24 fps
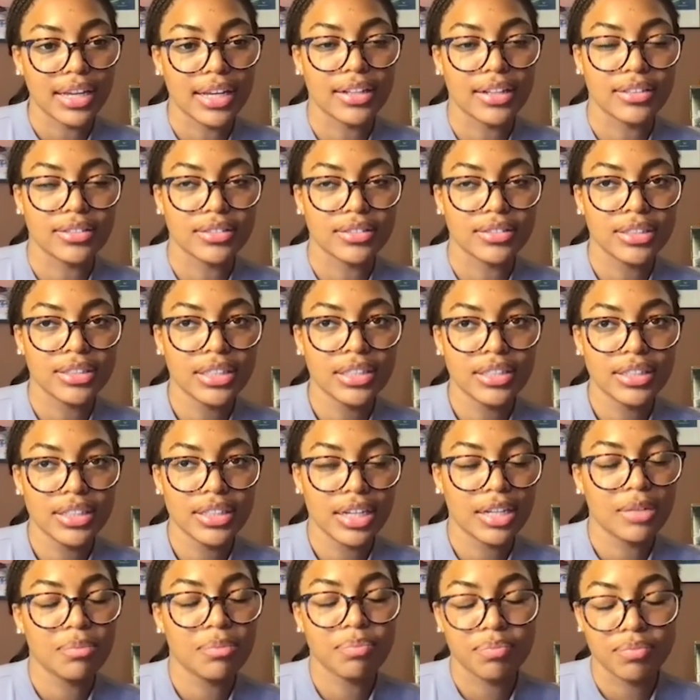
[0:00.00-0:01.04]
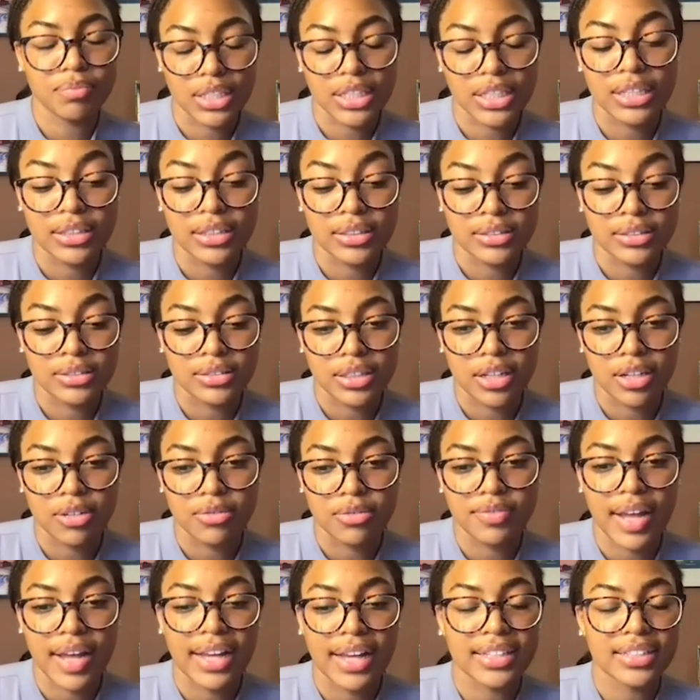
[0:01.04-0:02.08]
and in
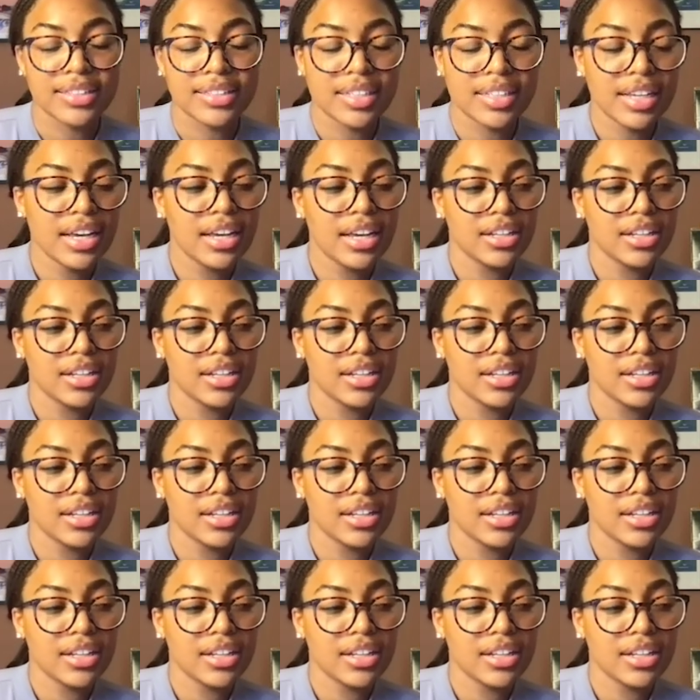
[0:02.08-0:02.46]
effect,